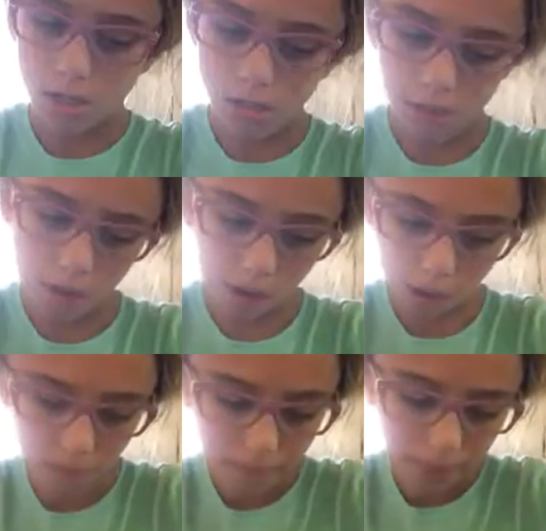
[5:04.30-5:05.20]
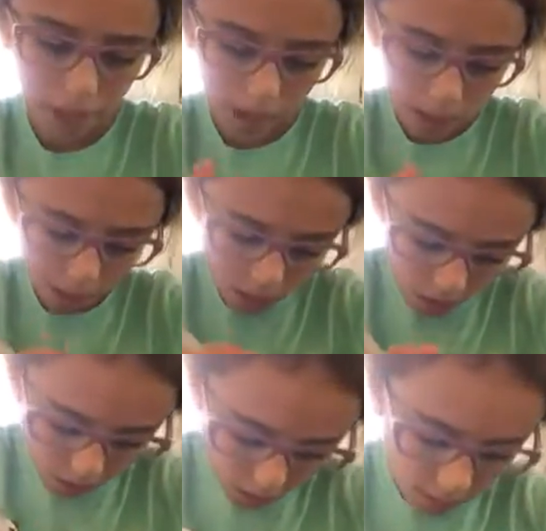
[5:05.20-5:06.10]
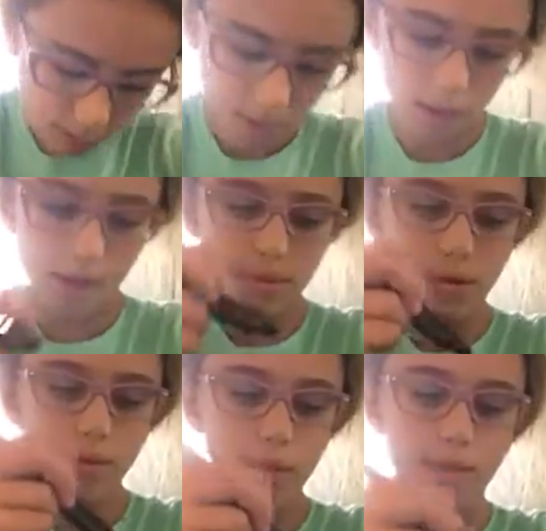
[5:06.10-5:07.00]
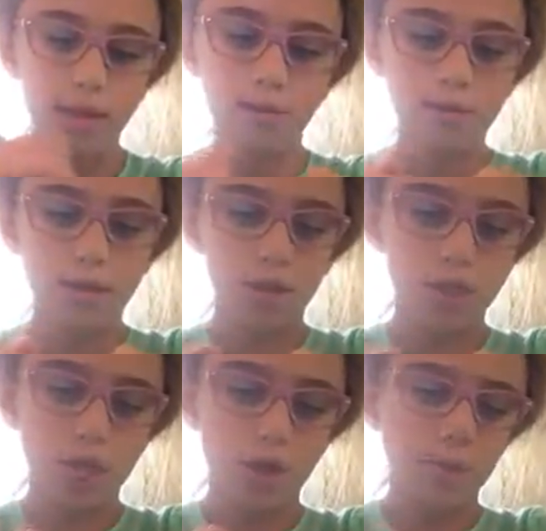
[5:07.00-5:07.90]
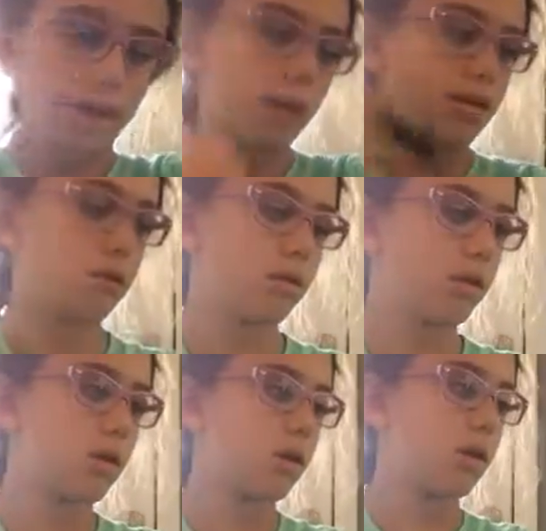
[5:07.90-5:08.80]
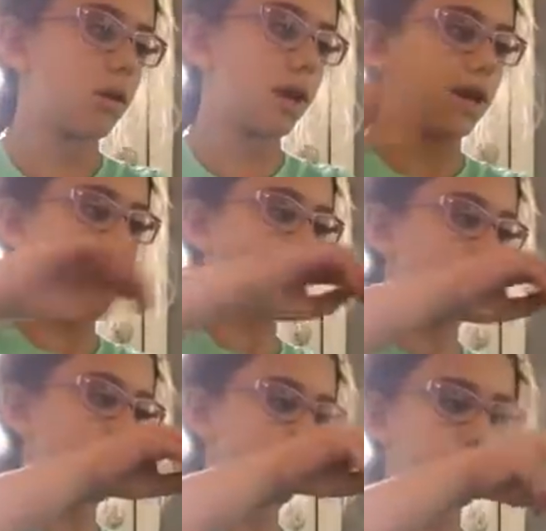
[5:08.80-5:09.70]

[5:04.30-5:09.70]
So let's see. I'm going to write this with a gel pen. Any kind of pen.